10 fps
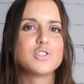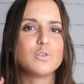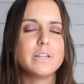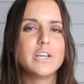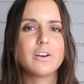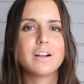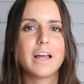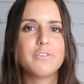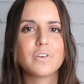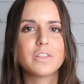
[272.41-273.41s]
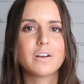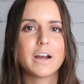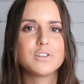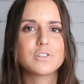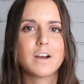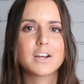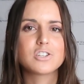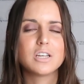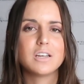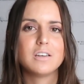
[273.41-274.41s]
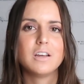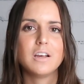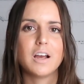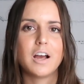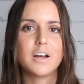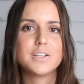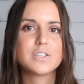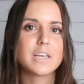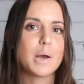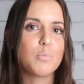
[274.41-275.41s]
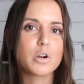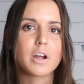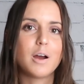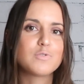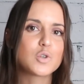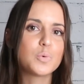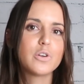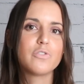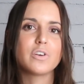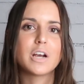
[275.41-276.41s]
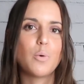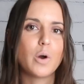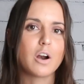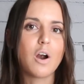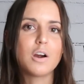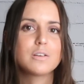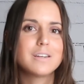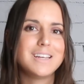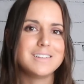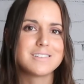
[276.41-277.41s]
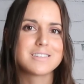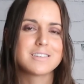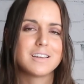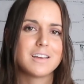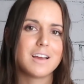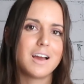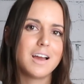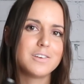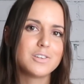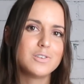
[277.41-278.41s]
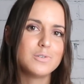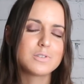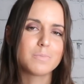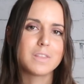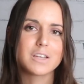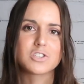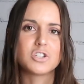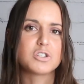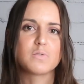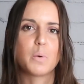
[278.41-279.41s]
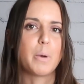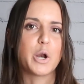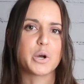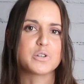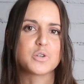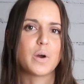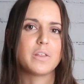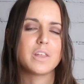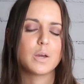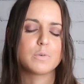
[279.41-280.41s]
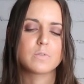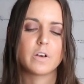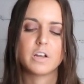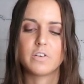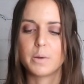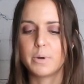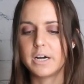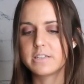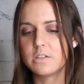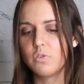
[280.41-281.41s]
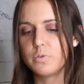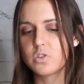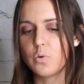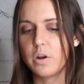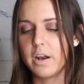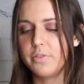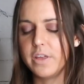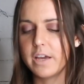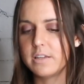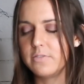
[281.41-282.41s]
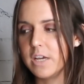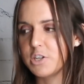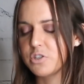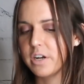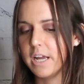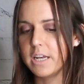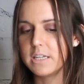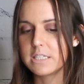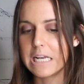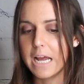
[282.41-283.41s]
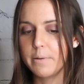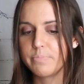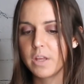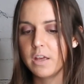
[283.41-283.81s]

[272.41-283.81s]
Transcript: to lead our life in the right direction, to get more comfortable, to figure out what our heart needs, and to do some things to just feel better. So I think it was very, very positive what was going on at the end of yesterday and in today.